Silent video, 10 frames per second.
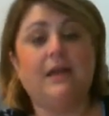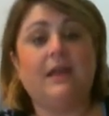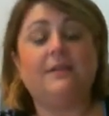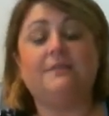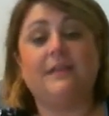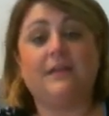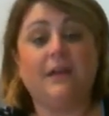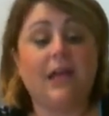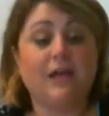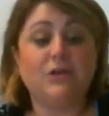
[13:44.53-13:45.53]

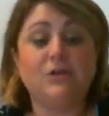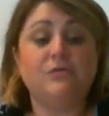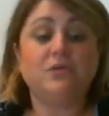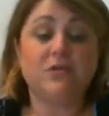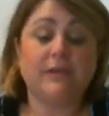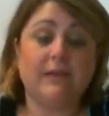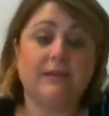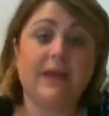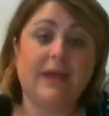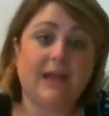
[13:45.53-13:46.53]
And usually
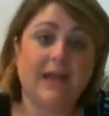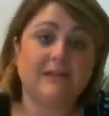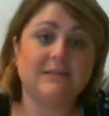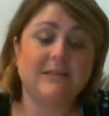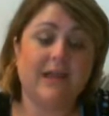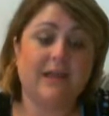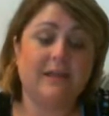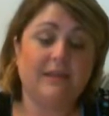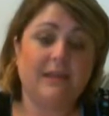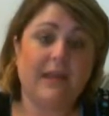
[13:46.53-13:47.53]
in that case,
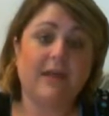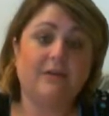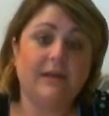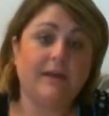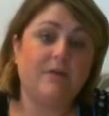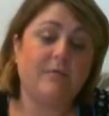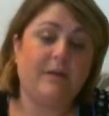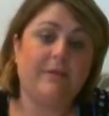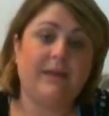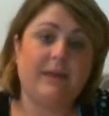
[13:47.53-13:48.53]
the LDL
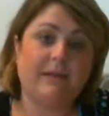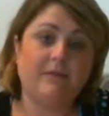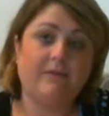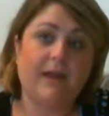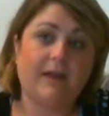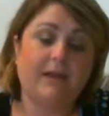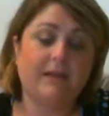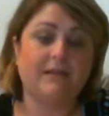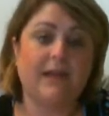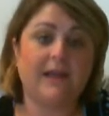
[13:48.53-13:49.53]
may be elevated
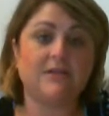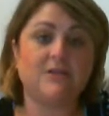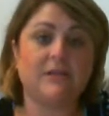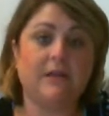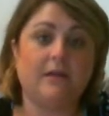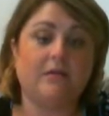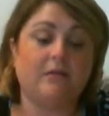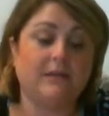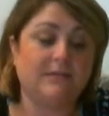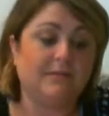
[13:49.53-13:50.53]
and the
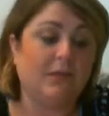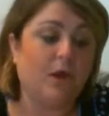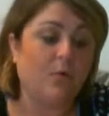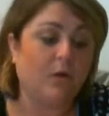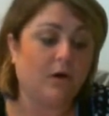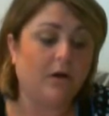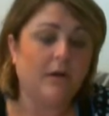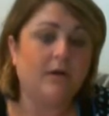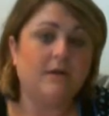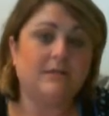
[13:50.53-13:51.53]
HDL is lower.
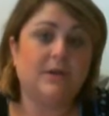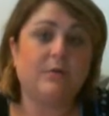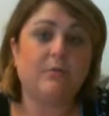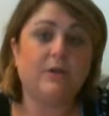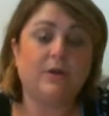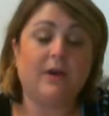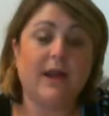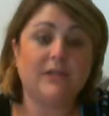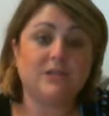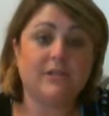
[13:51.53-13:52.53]
So when your
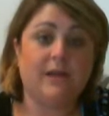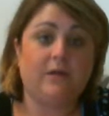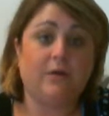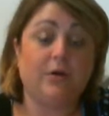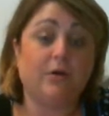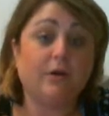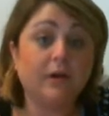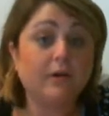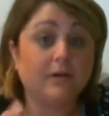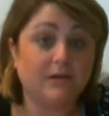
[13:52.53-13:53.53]
HDL, your
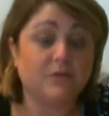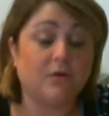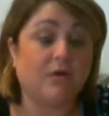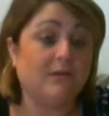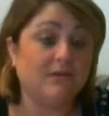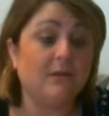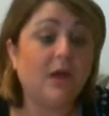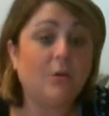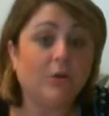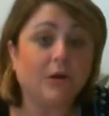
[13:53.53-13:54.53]
good cholesterol, is
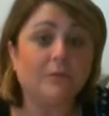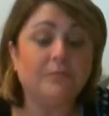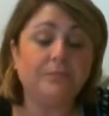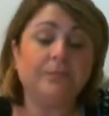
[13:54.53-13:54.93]
lower,